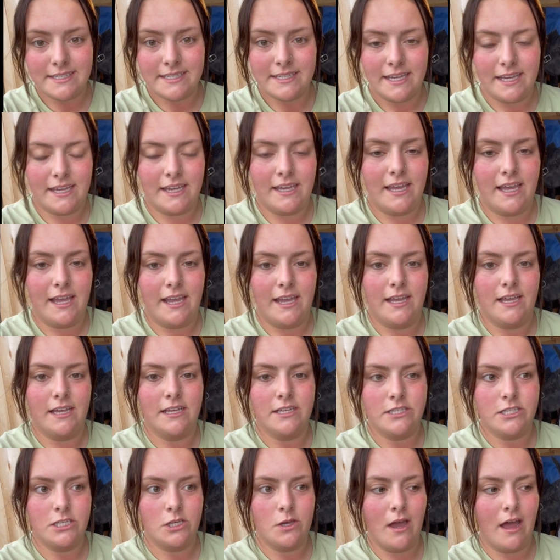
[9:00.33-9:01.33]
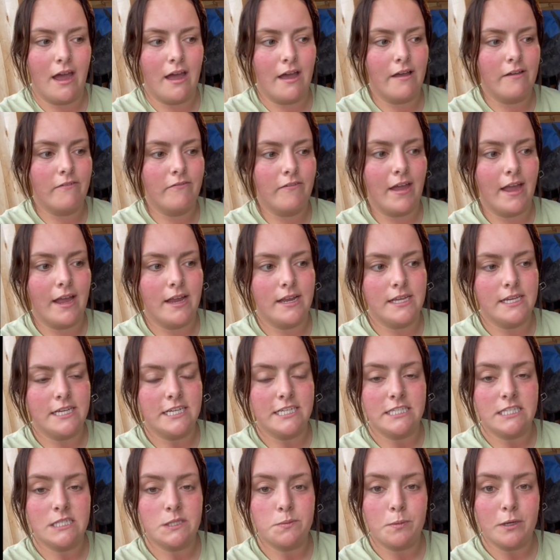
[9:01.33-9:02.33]
in case you have any
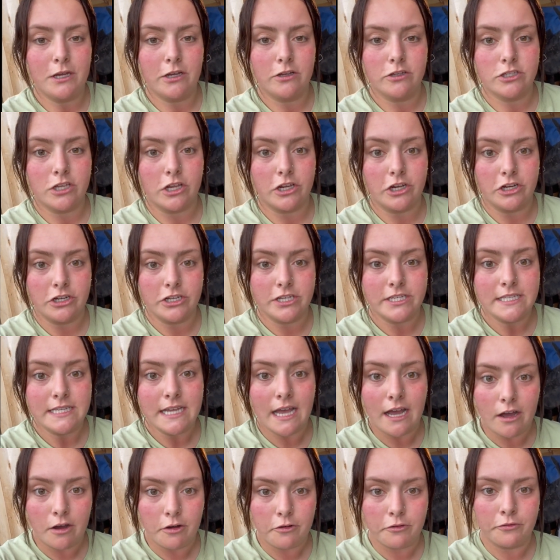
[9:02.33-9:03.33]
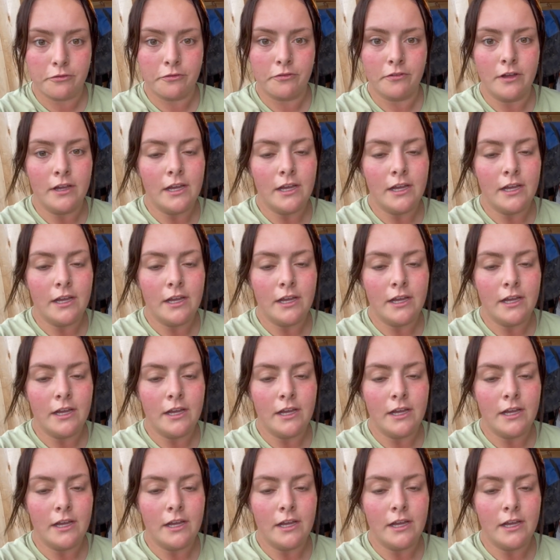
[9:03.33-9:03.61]
spills on yourself,